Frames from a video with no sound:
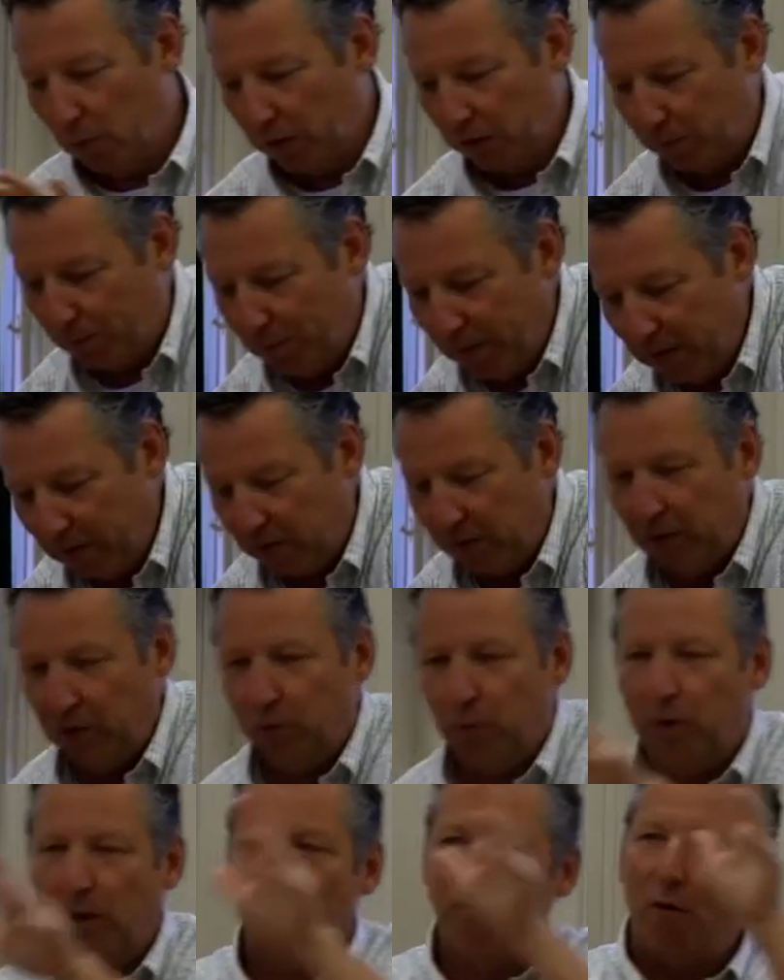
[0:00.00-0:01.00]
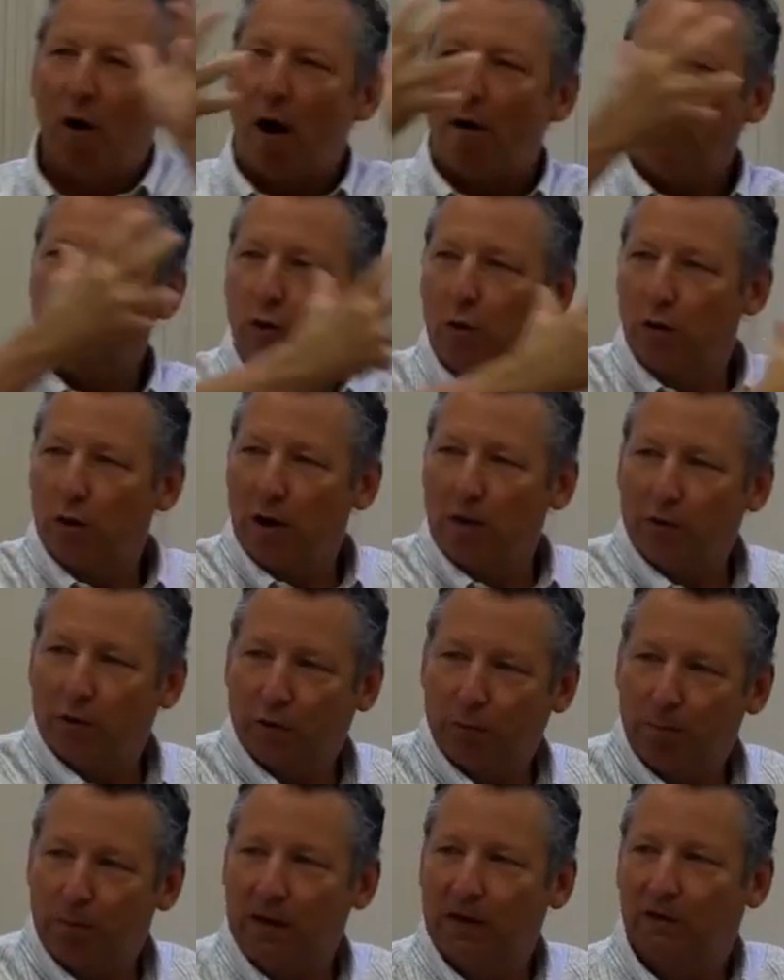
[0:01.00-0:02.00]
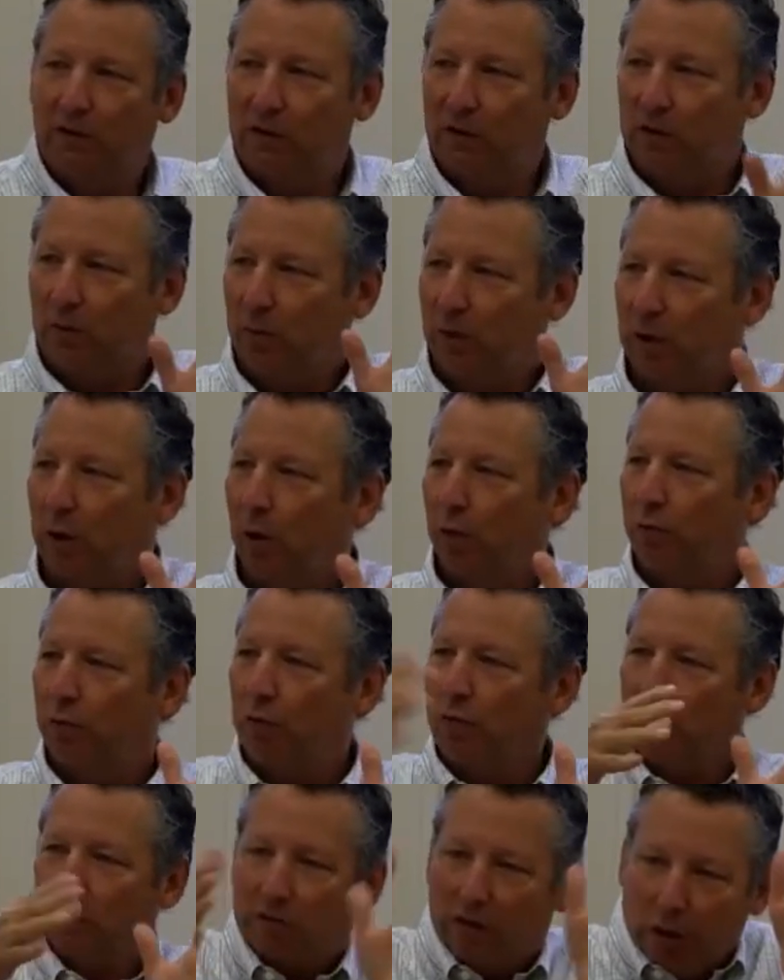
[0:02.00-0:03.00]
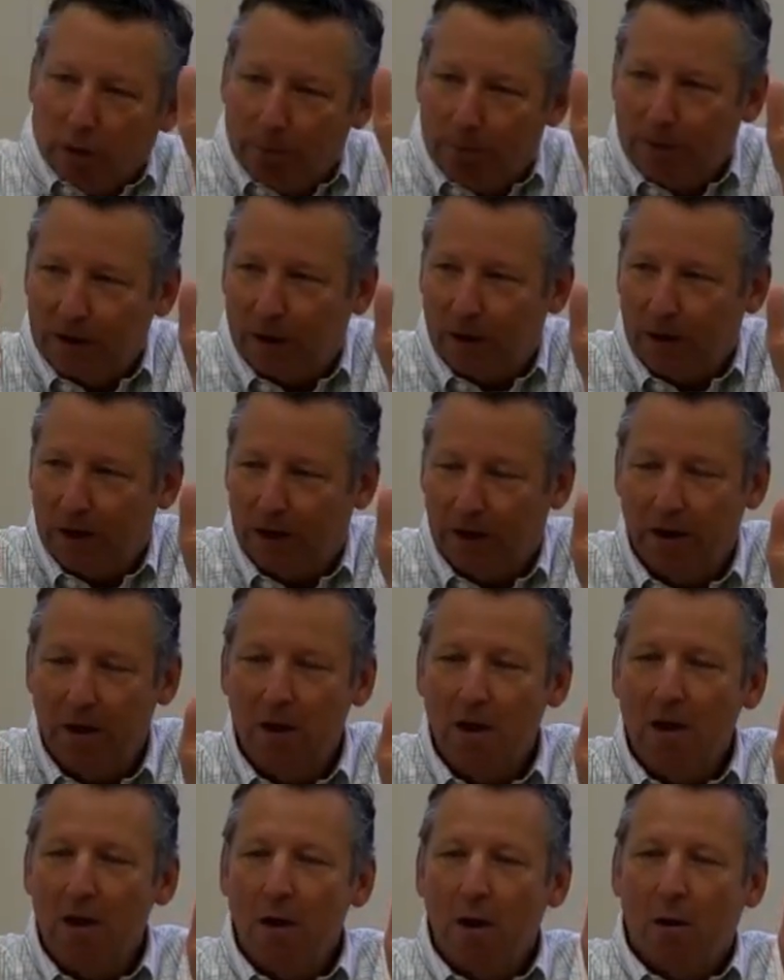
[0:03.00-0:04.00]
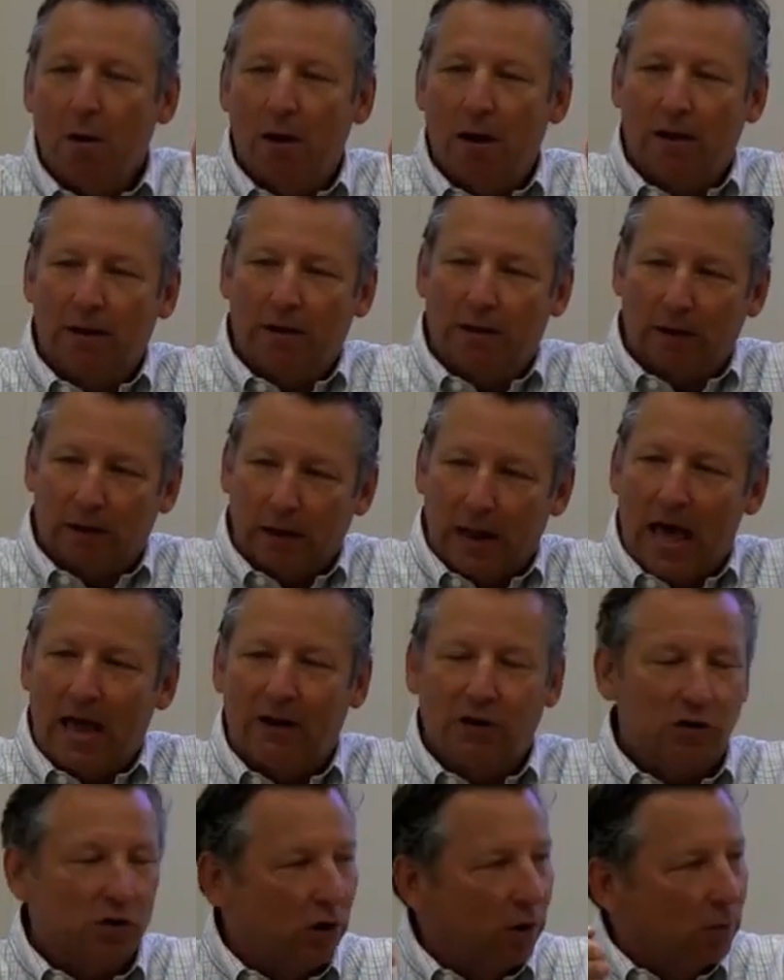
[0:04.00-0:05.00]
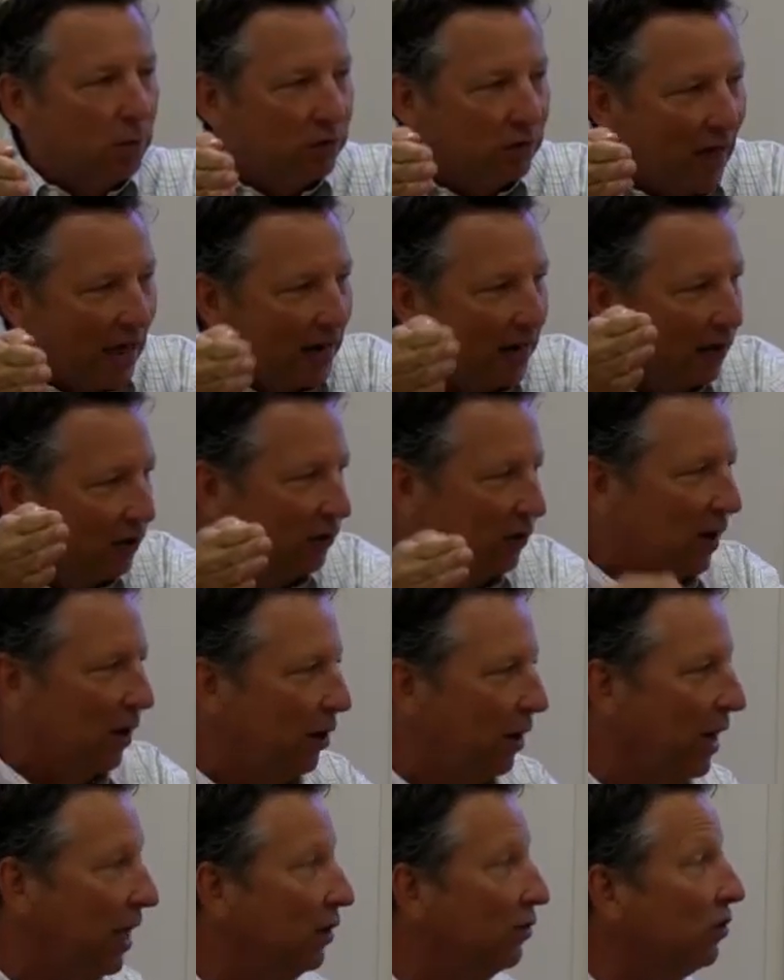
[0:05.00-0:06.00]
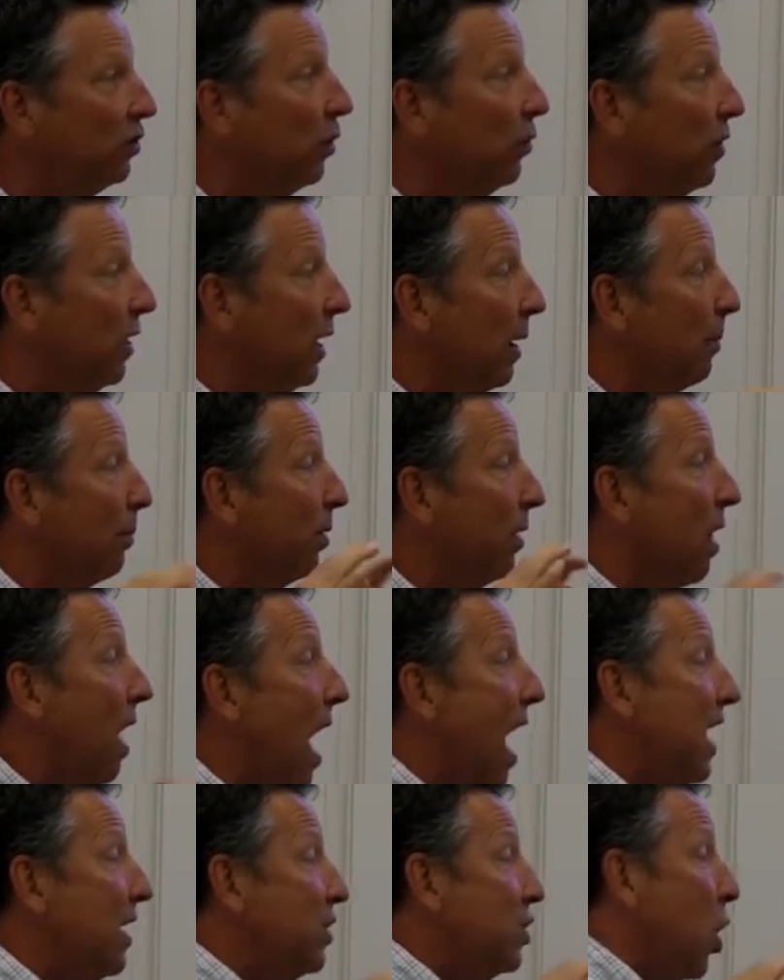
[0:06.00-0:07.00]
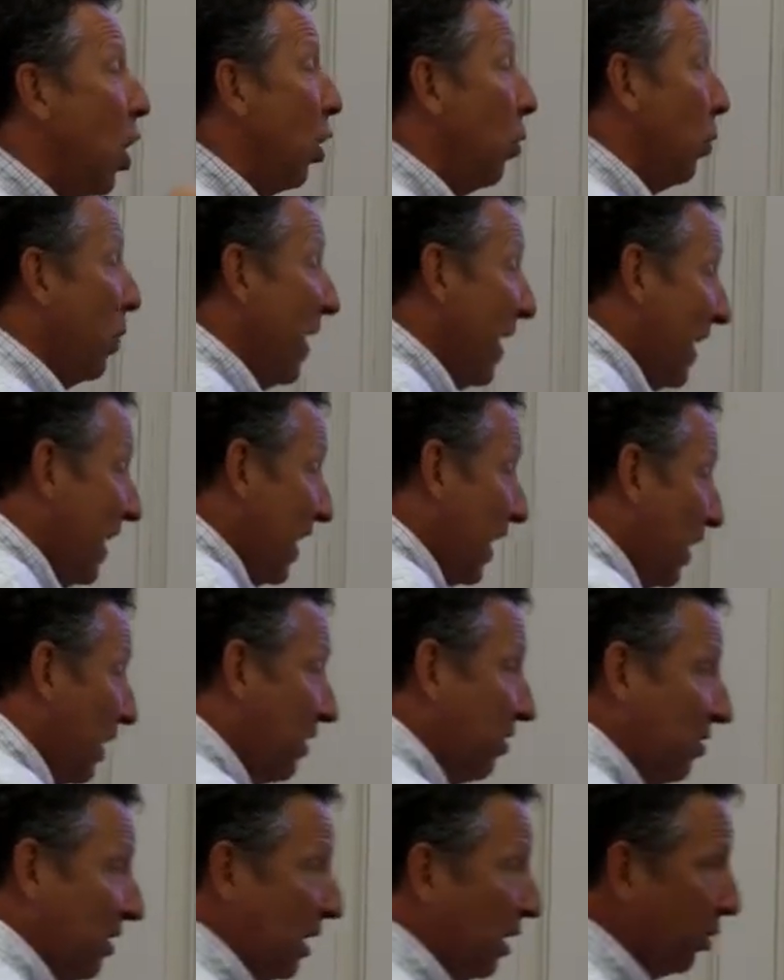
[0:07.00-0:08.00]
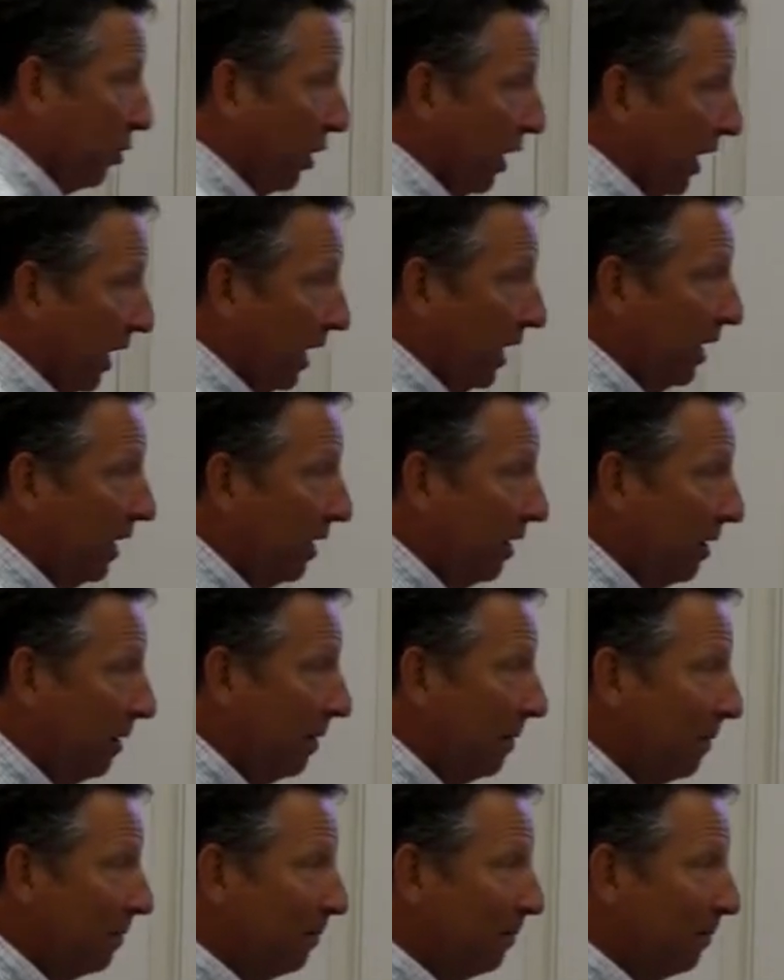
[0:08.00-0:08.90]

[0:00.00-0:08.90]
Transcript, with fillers: when one species would evolve into another species, it would go through this little period. Uh, the Latin term was adolescere. And so they applied Darwinian theory